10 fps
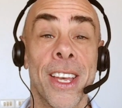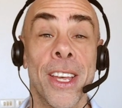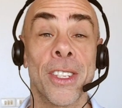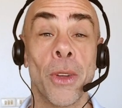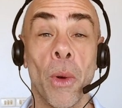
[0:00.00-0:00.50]

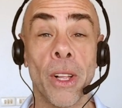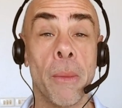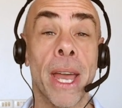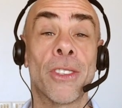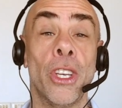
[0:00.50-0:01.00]
So welcome
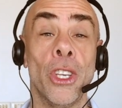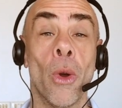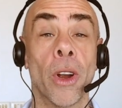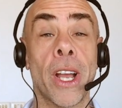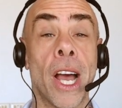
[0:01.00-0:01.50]
back to
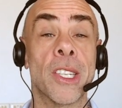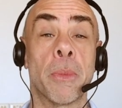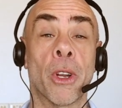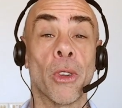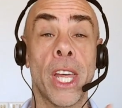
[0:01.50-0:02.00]
Your Cosmic
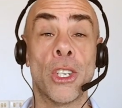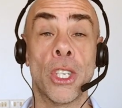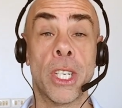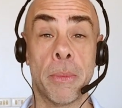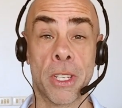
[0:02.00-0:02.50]

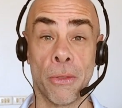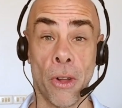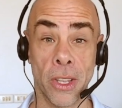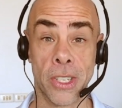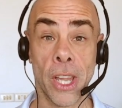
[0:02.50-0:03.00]
Relationships, the
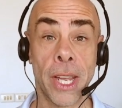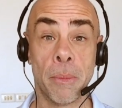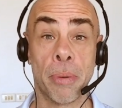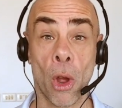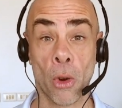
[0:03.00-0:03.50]
False Light
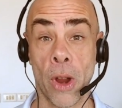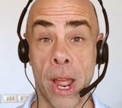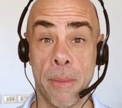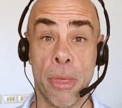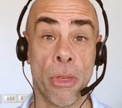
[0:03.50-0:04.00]
Program
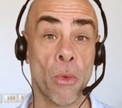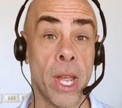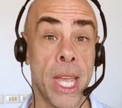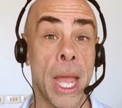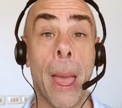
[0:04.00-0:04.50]

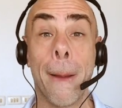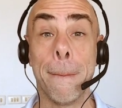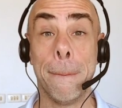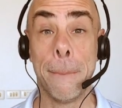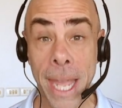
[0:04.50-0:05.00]

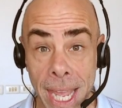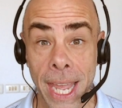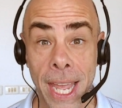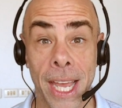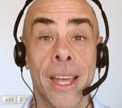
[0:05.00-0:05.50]
3B.
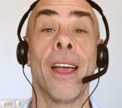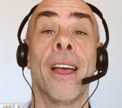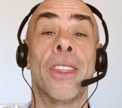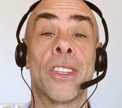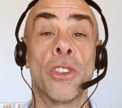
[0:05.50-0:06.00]

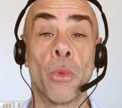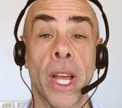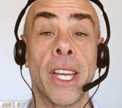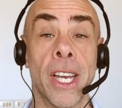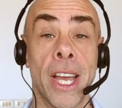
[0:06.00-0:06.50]
This is
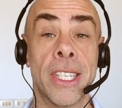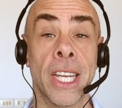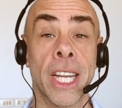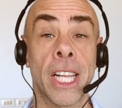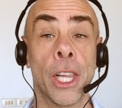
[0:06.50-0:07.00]
Recognizing
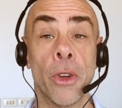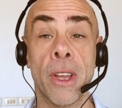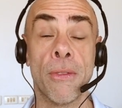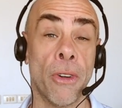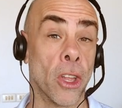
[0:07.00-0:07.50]
and Clearing
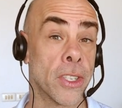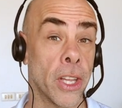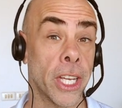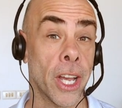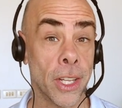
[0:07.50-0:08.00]
False
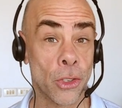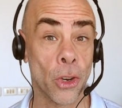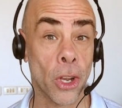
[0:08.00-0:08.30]
Light Constructs.